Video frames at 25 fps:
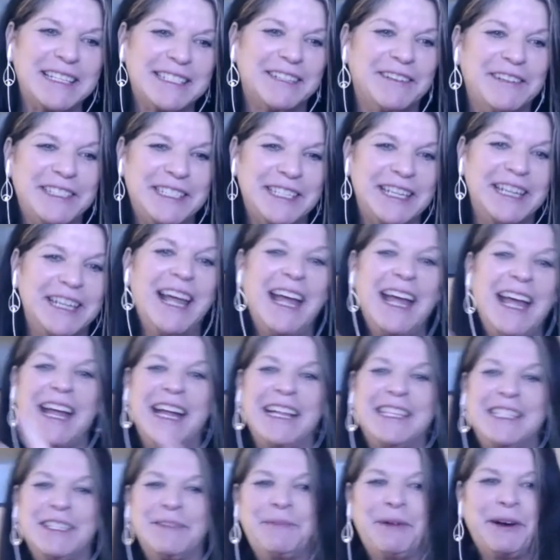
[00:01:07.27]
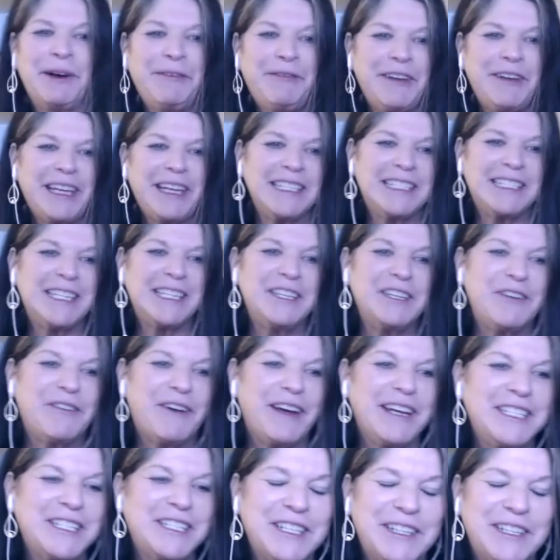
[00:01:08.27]
So it's a perfect
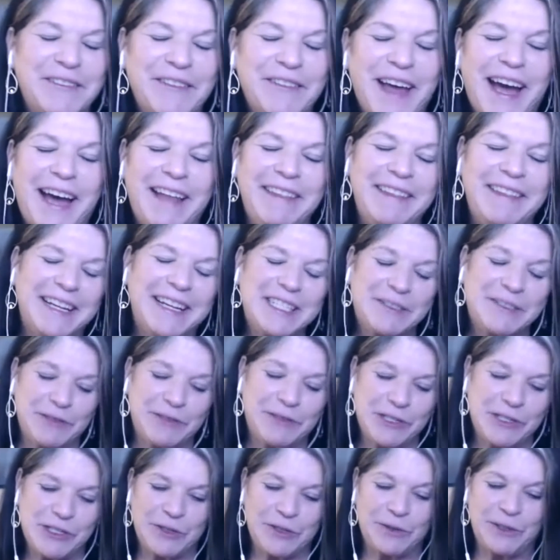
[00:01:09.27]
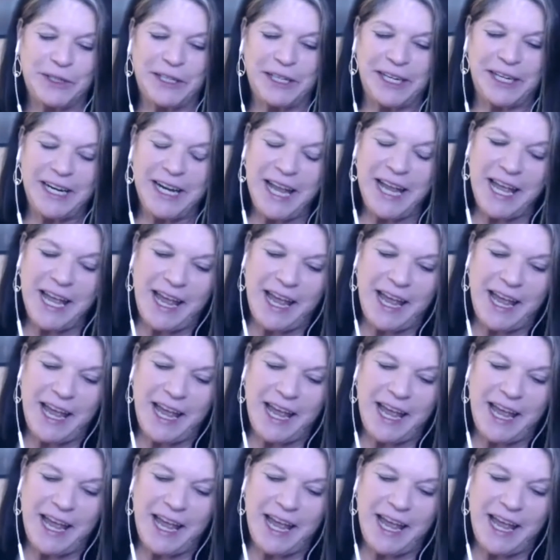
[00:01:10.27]
continuation of that. That's for sure.